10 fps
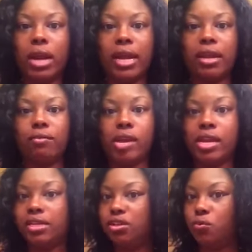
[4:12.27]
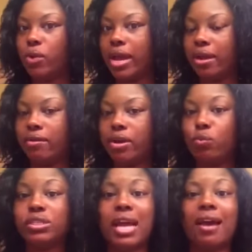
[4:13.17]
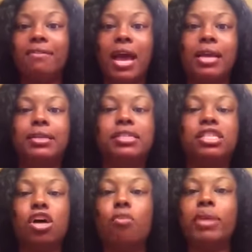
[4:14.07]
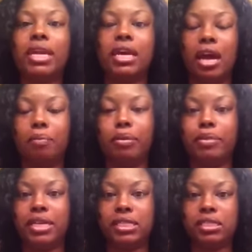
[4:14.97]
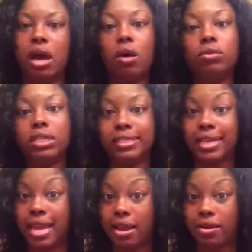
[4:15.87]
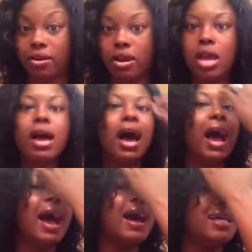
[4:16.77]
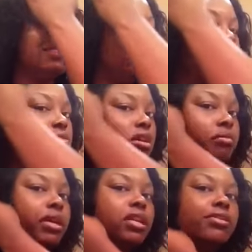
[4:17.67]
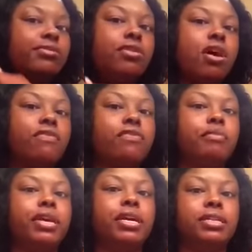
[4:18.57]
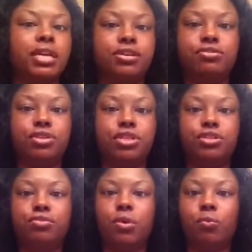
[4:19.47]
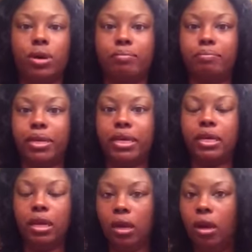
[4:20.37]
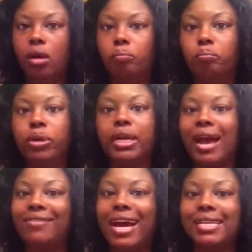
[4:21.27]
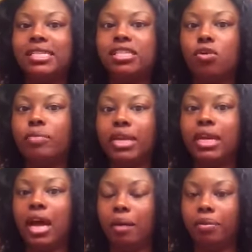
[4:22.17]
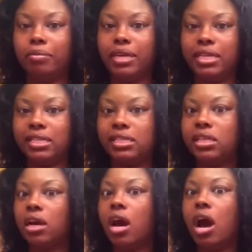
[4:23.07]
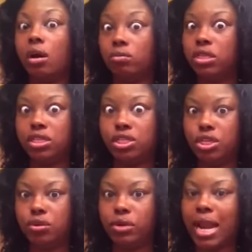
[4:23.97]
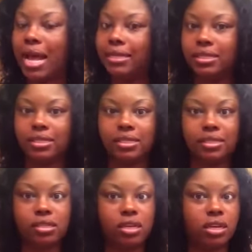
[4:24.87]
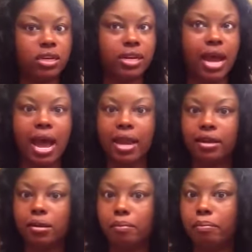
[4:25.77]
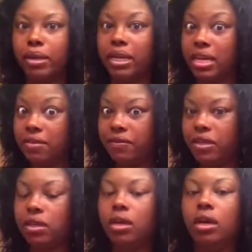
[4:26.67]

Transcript: get ready to wear it, which I have gotten so many compliments on this hair. I thought it was going to be a little dark for me, because I usually do a 1B. But I've gotten so many compliments on this unit. I just could not believe it.